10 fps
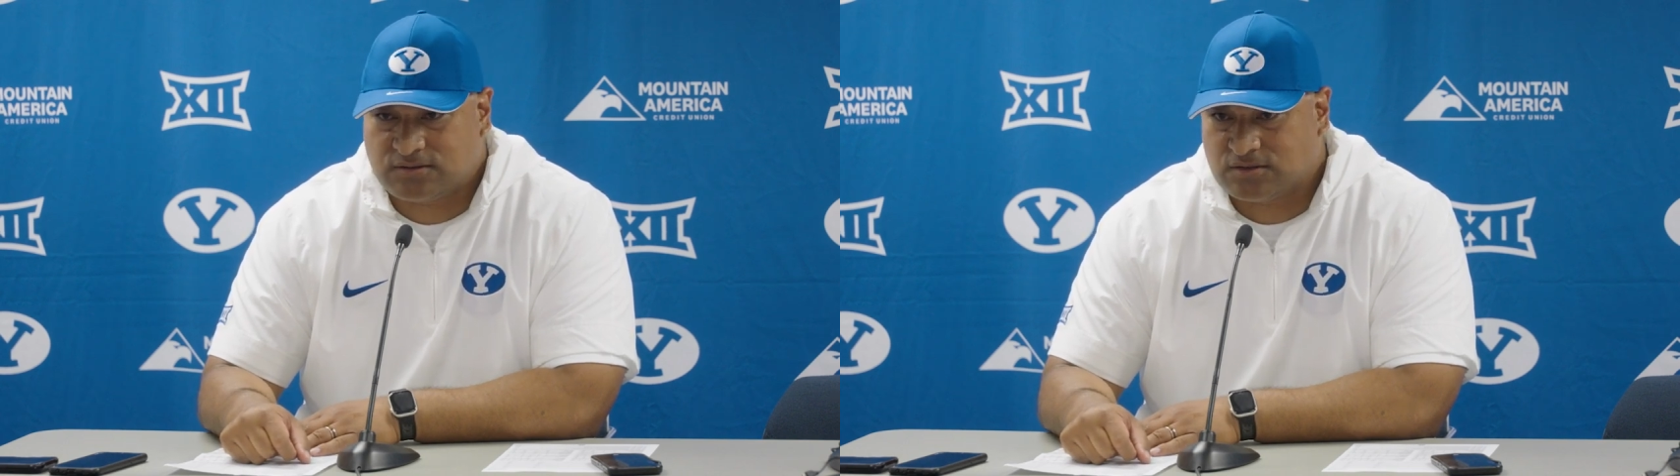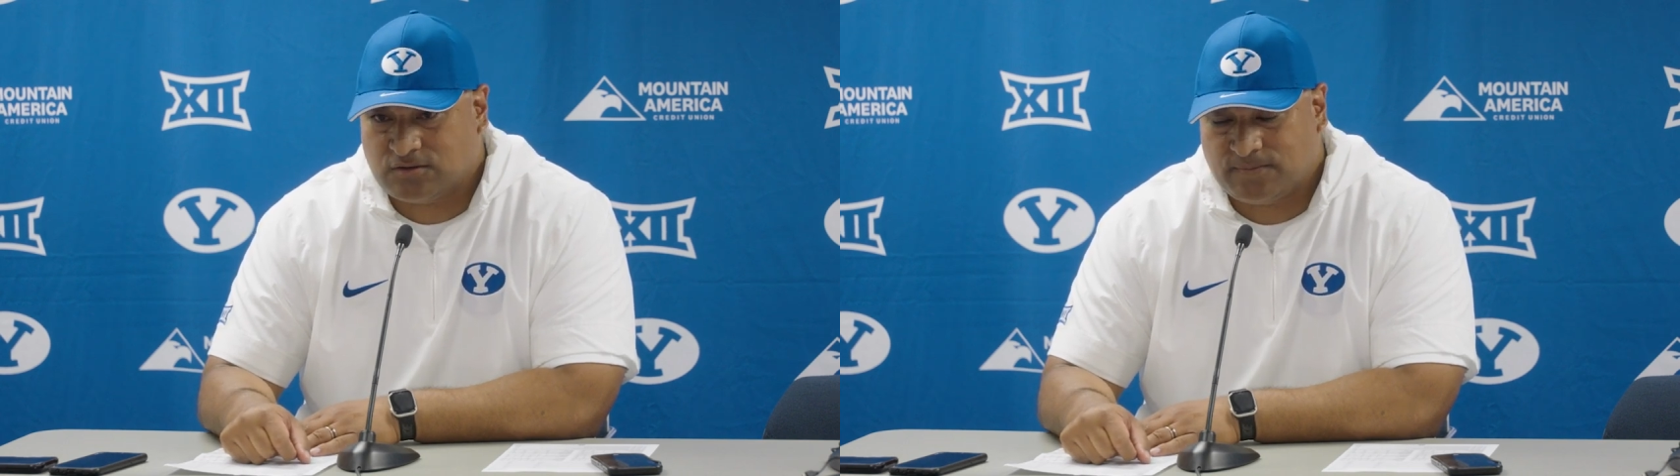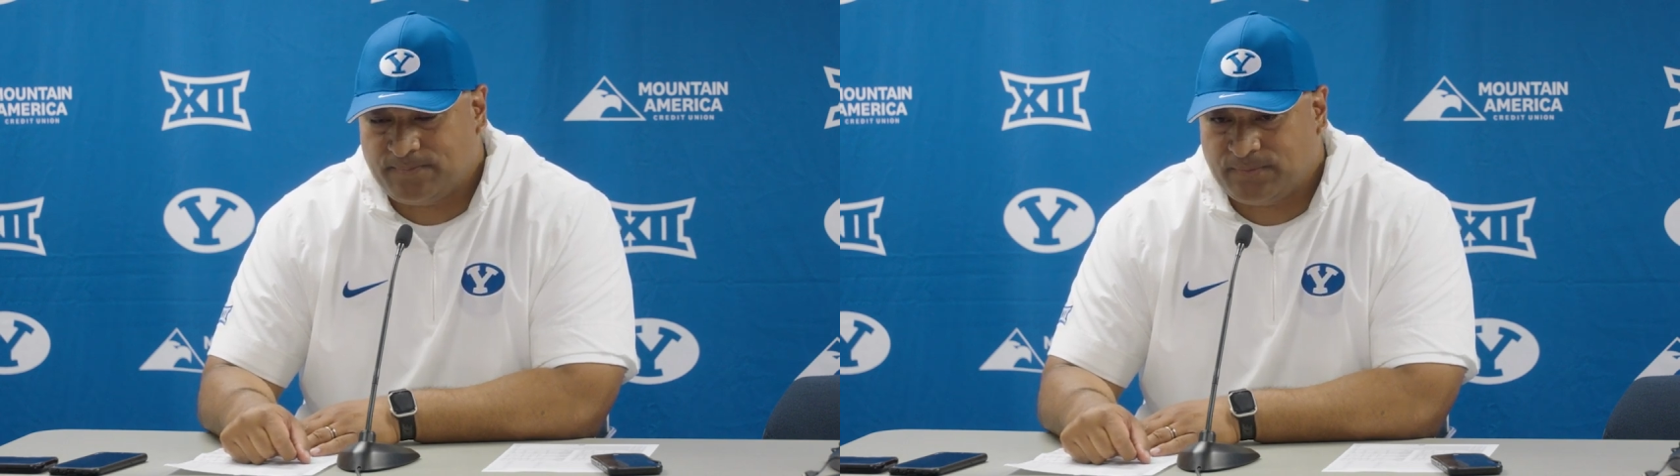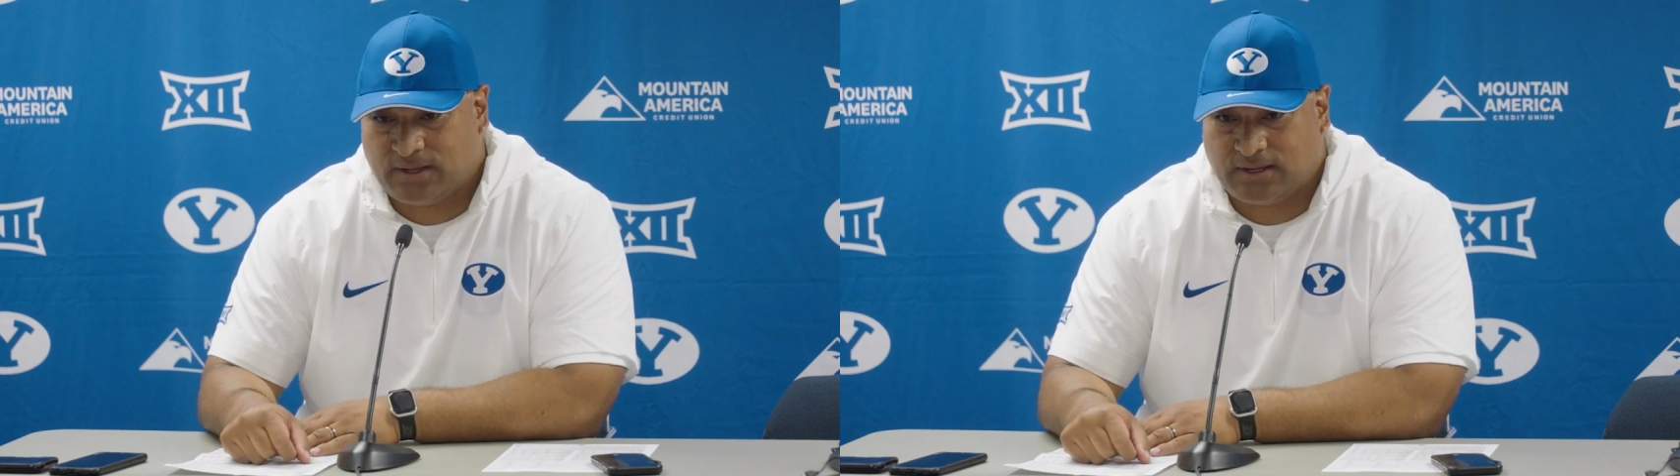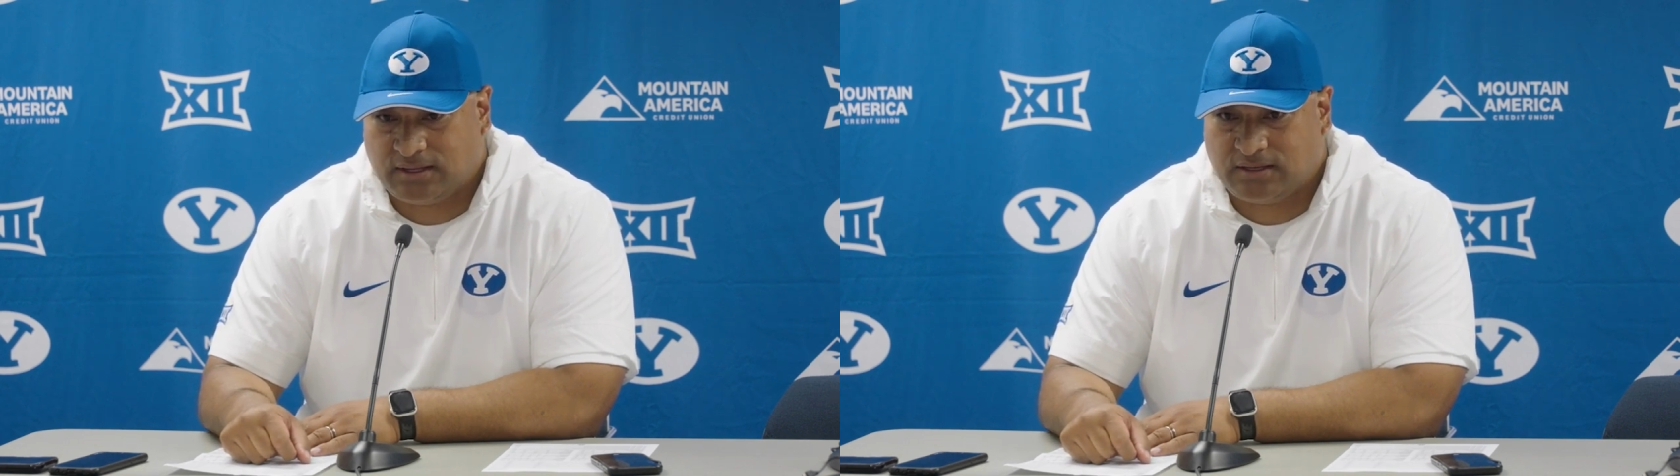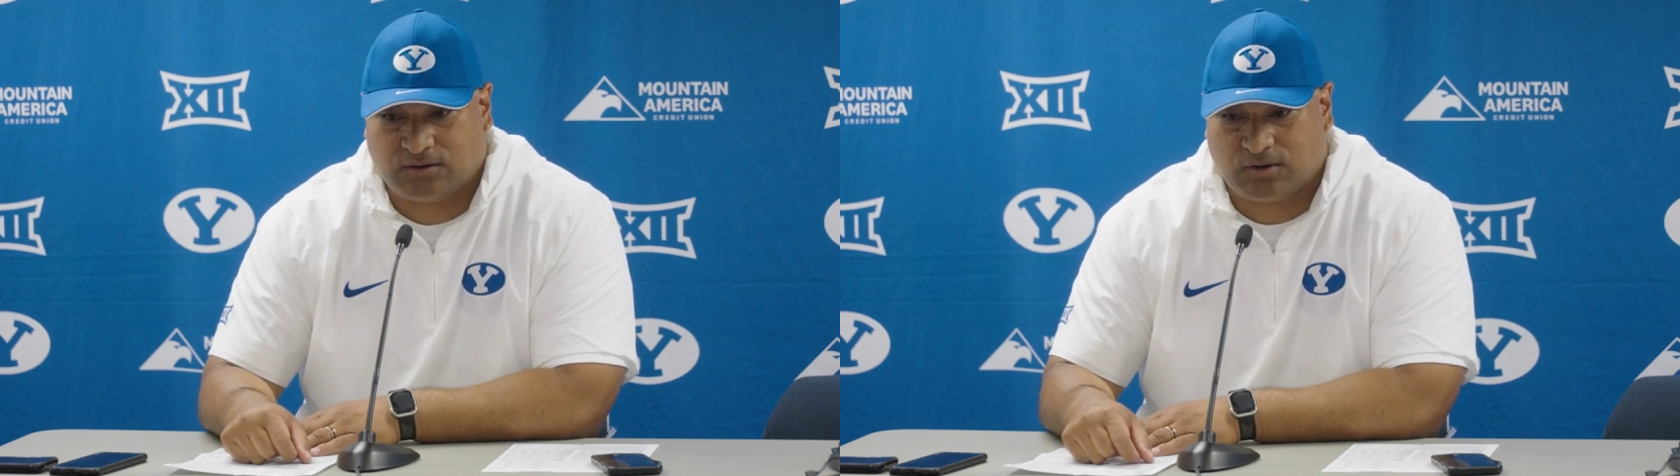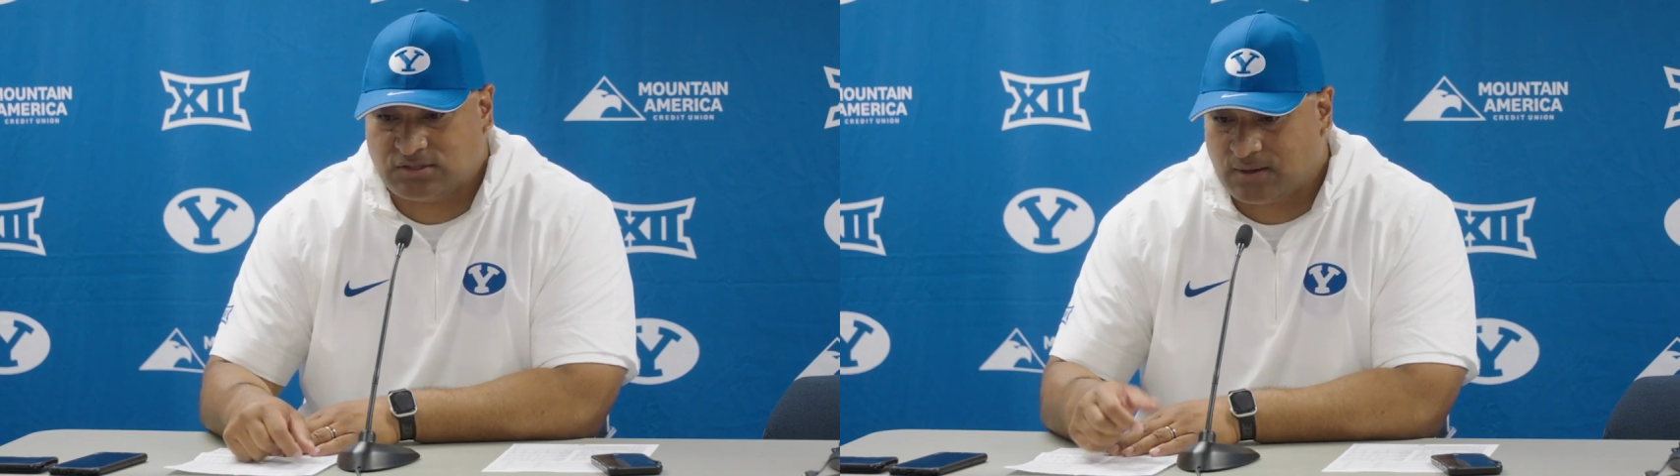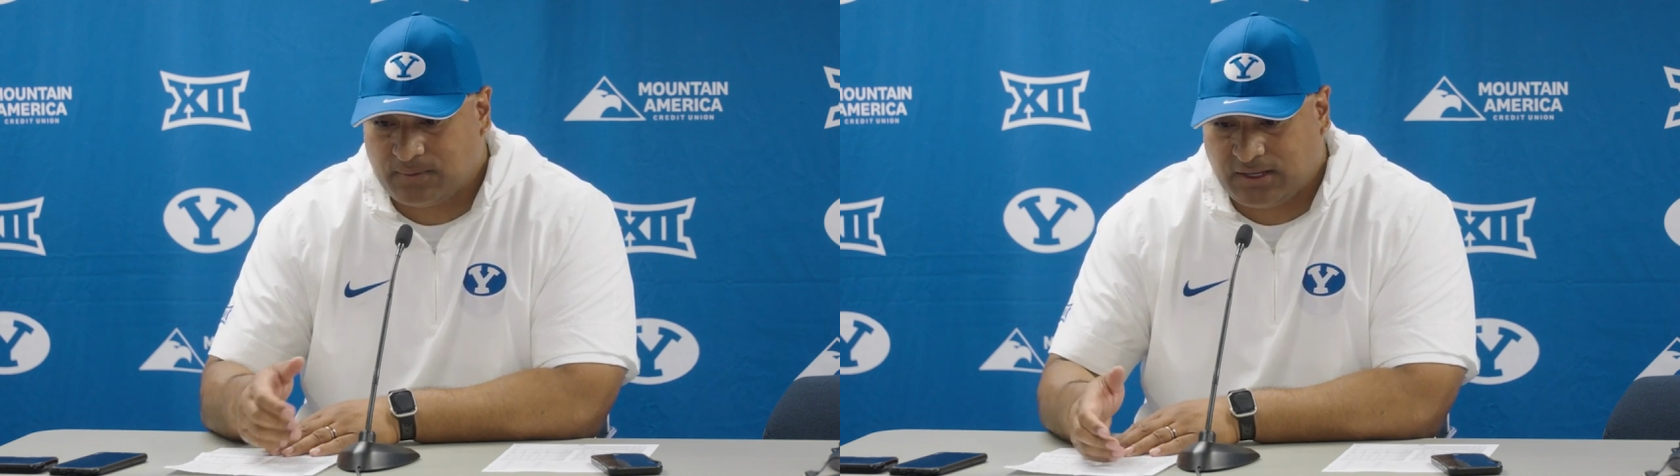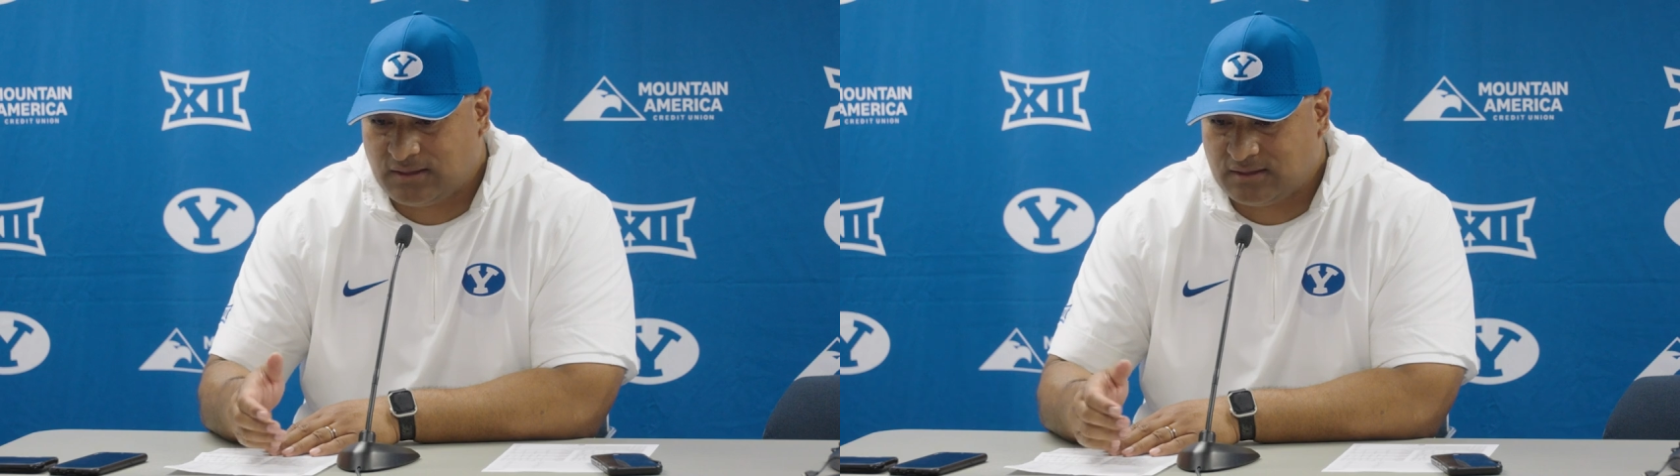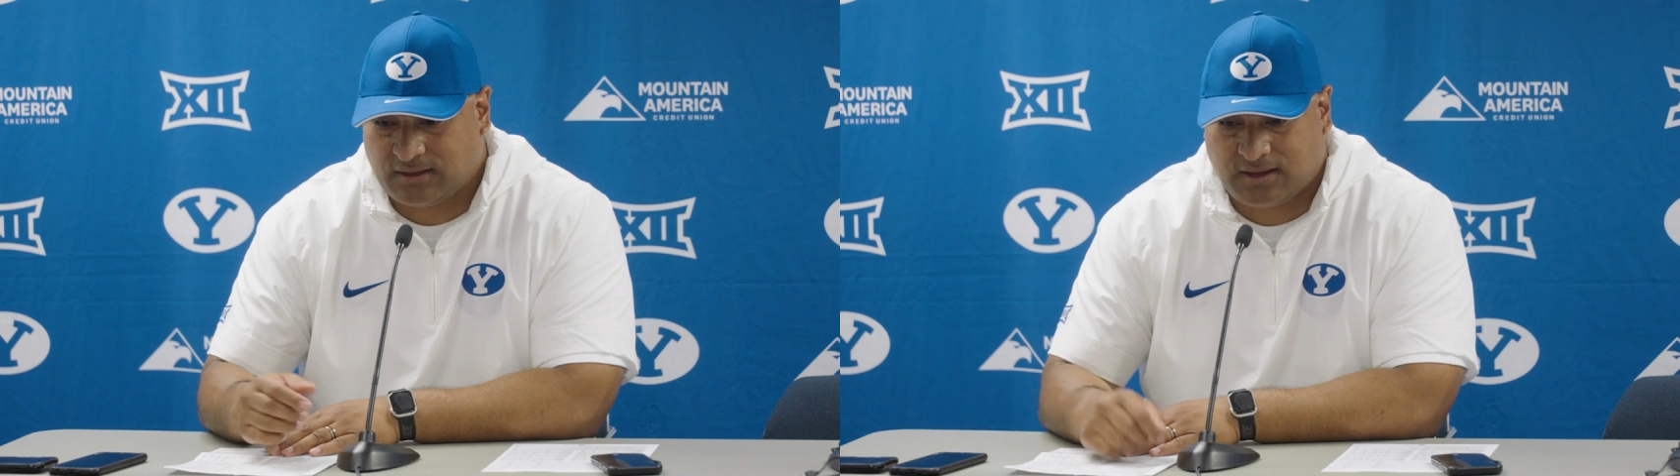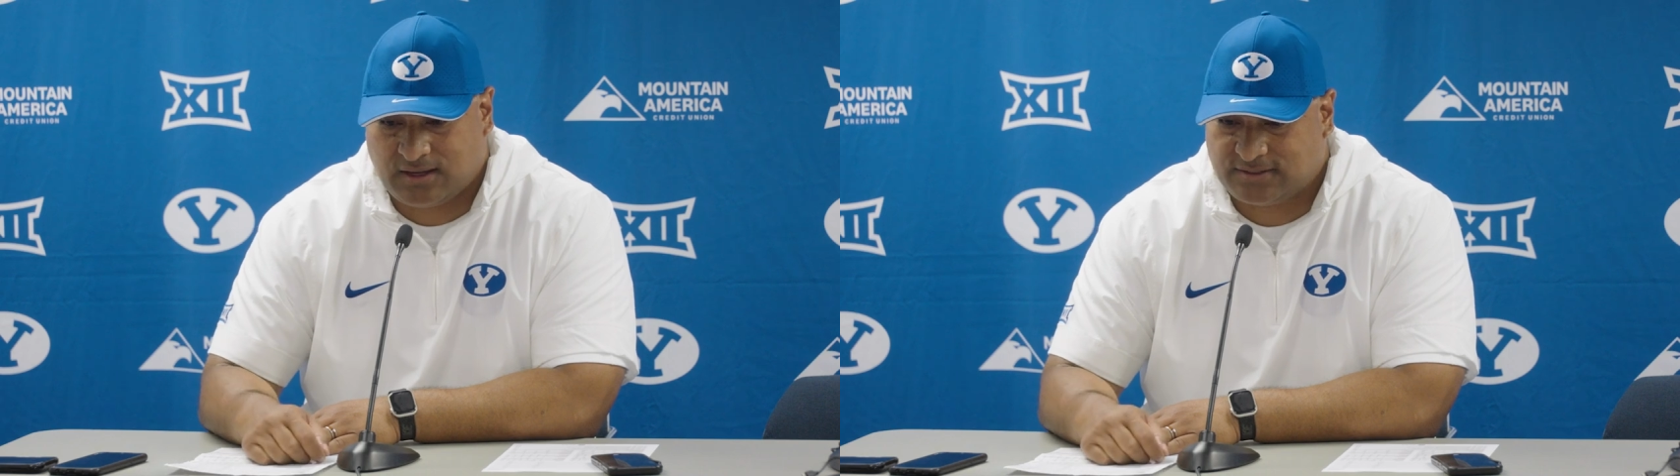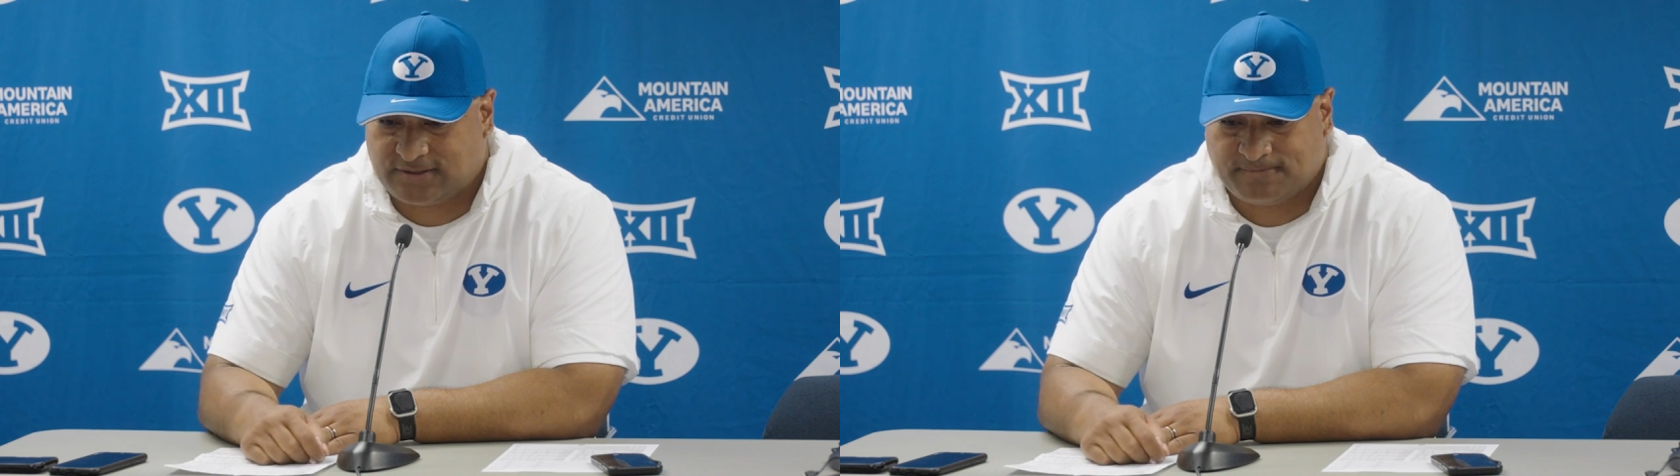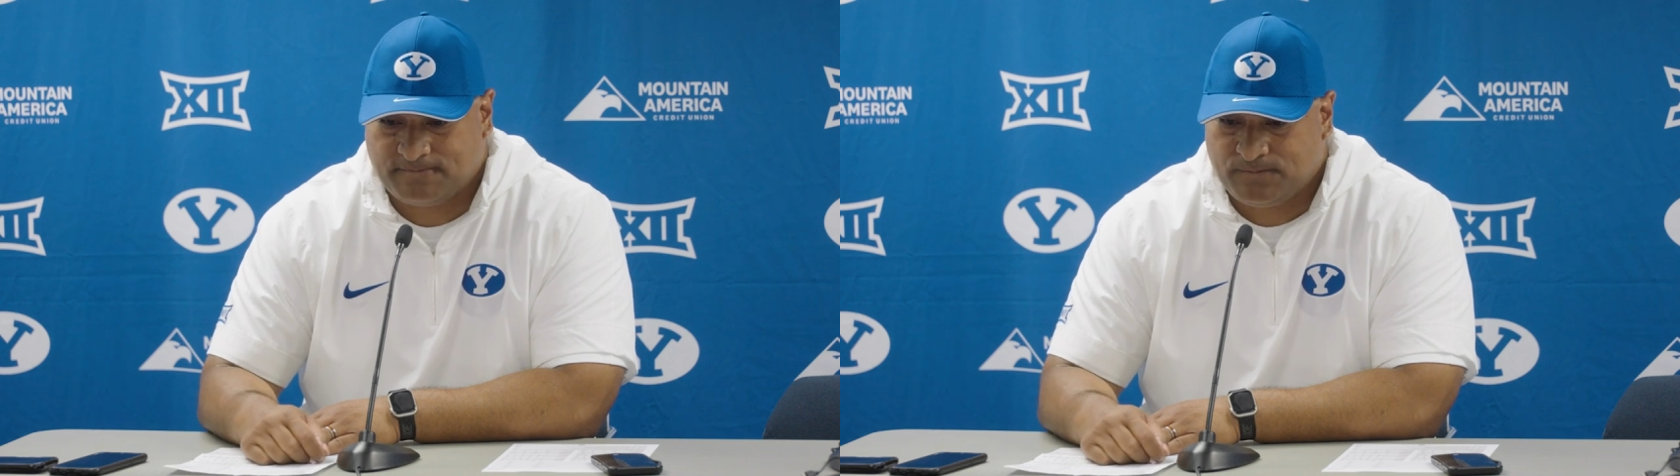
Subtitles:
So he did a great job leading the guys, and